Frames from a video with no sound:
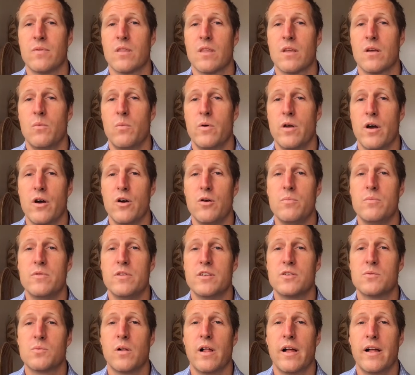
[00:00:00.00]
We hope
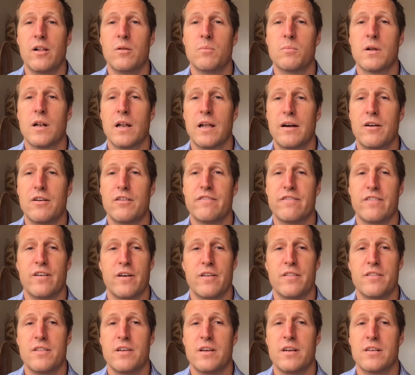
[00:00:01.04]
this will help clarify
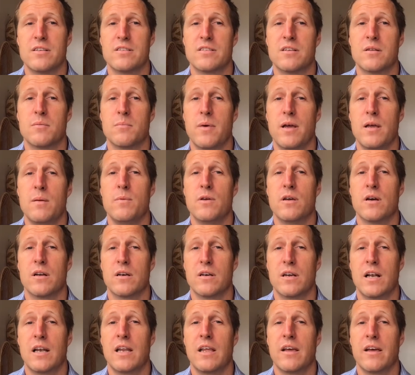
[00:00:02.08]
things that may be
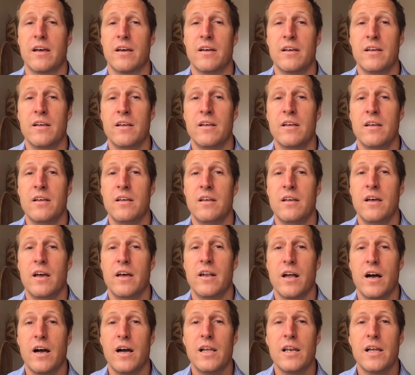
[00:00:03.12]
unclear and
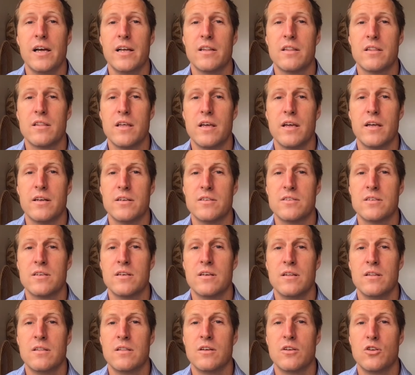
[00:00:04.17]
highlight things
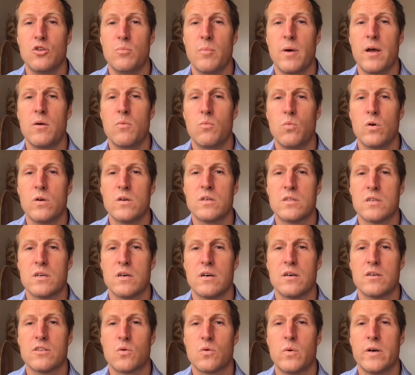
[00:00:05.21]
that you may want to
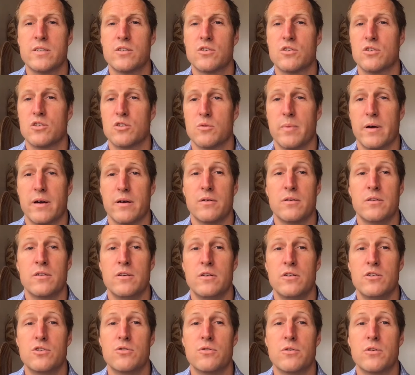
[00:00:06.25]
ask questions about
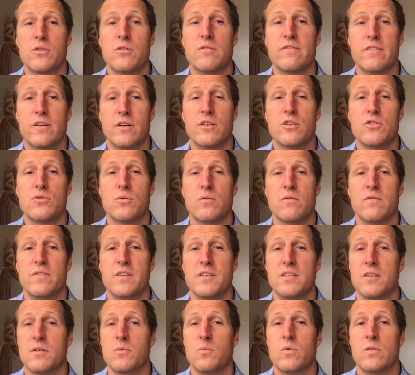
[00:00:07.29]
during your virtual
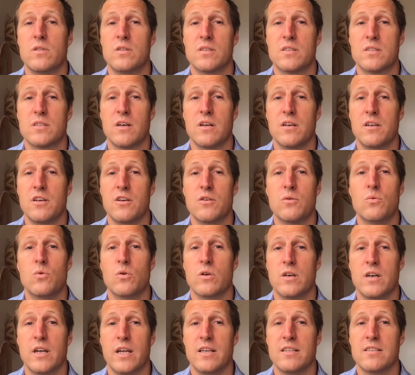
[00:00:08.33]
visit with the study
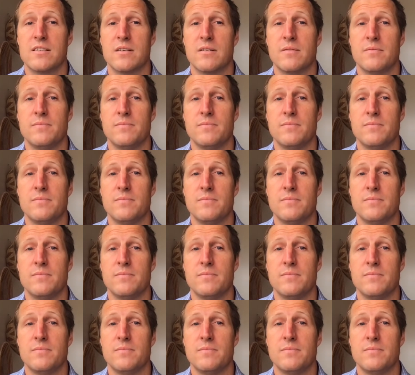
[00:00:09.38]
coordinator.